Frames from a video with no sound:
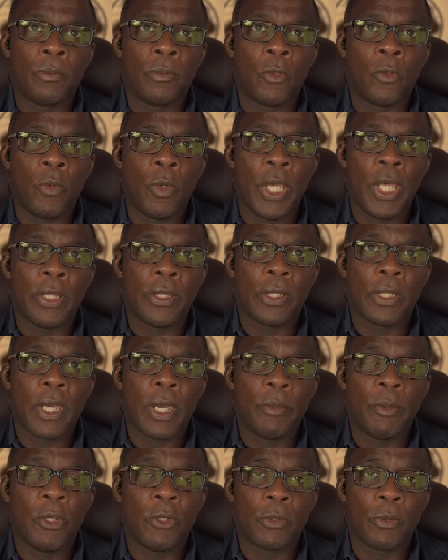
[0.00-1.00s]
with
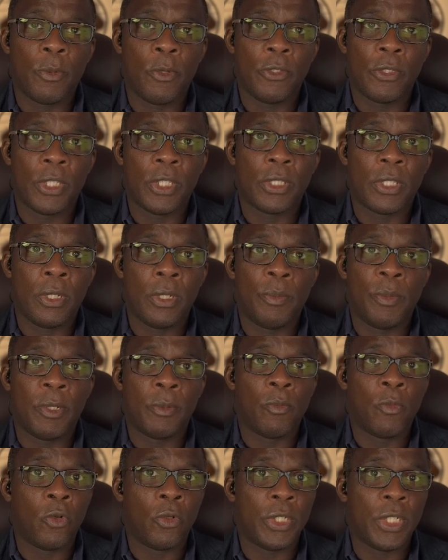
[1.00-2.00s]
chemiosmosis in a
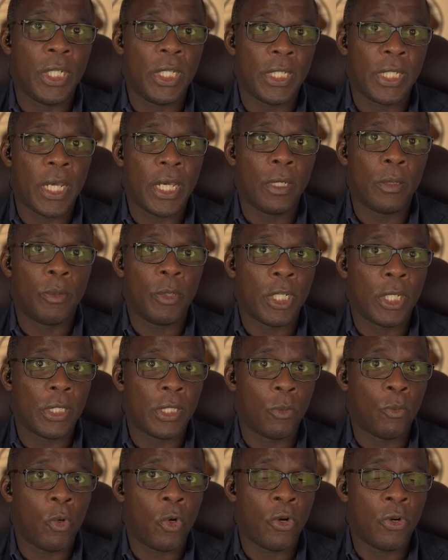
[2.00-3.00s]
bit more detail because
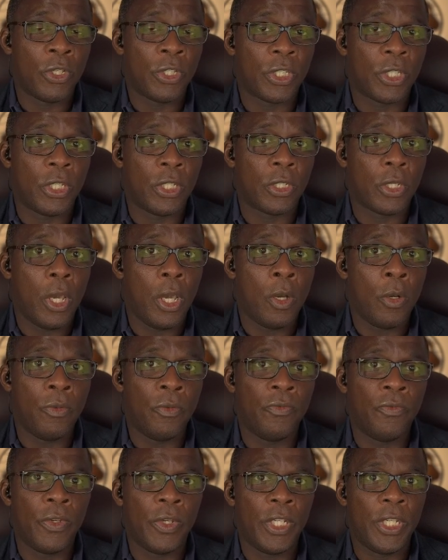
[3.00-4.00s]
it warrants its
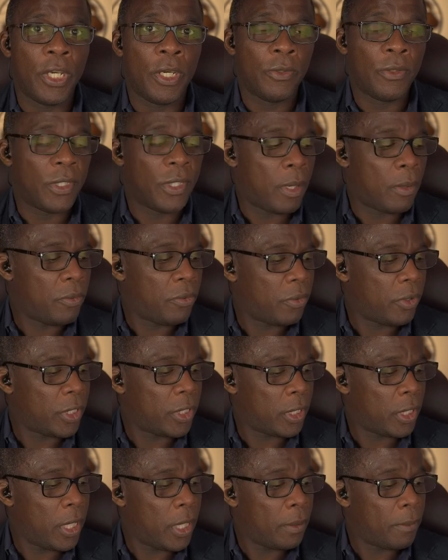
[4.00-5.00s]
own video
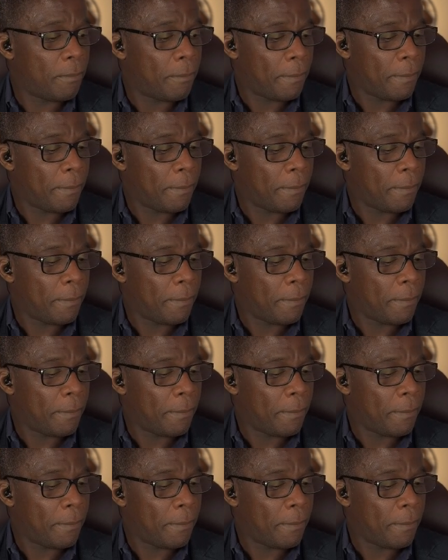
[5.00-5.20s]
separately.